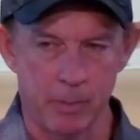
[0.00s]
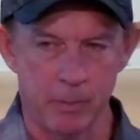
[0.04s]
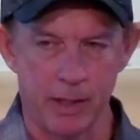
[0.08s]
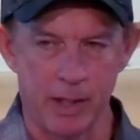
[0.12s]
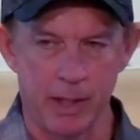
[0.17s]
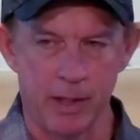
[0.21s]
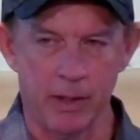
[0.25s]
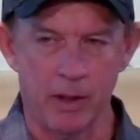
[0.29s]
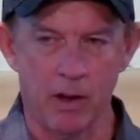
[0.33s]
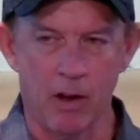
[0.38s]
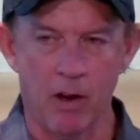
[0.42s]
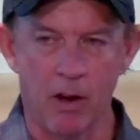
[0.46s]
And
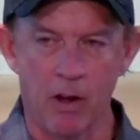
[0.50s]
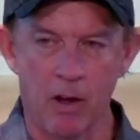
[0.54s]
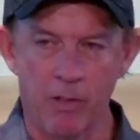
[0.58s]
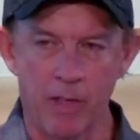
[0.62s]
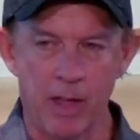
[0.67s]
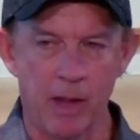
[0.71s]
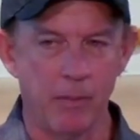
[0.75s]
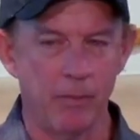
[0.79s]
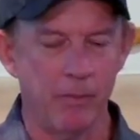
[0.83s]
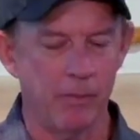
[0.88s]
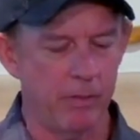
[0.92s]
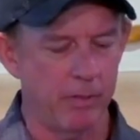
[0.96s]
all that,
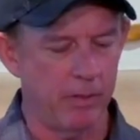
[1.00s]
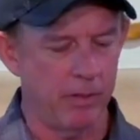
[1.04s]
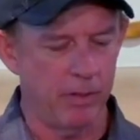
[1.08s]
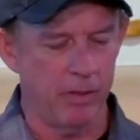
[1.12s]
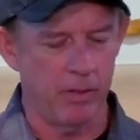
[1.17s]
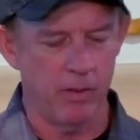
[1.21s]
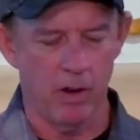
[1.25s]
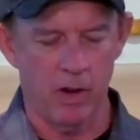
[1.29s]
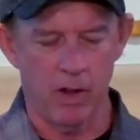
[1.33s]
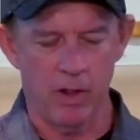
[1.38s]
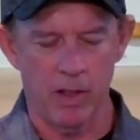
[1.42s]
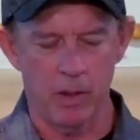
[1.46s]

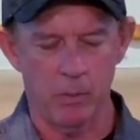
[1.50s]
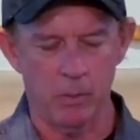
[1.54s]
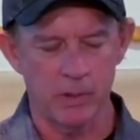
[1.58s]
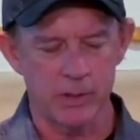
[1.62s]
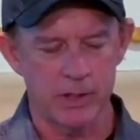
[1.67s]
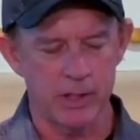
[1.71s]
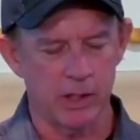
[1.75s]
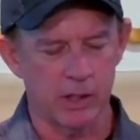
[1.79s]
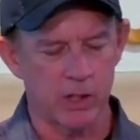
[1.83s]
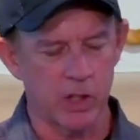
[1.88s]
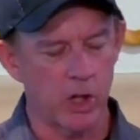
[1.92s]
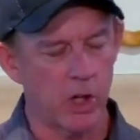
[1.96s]
all that was
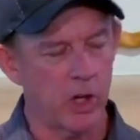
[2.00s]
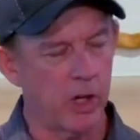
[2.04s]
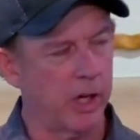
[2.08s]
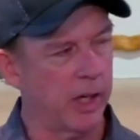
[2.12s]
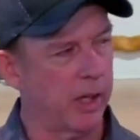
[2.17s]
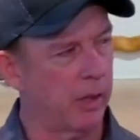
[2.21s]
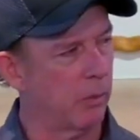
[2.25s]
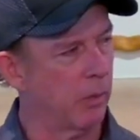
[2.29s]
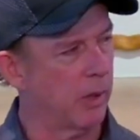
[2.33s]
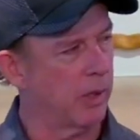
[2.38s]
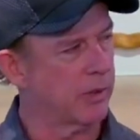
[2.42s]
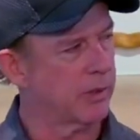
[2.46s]
occurring
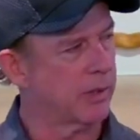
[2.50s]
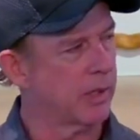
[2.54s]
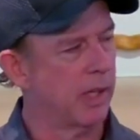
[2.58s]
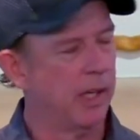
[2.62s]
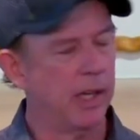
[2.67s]
was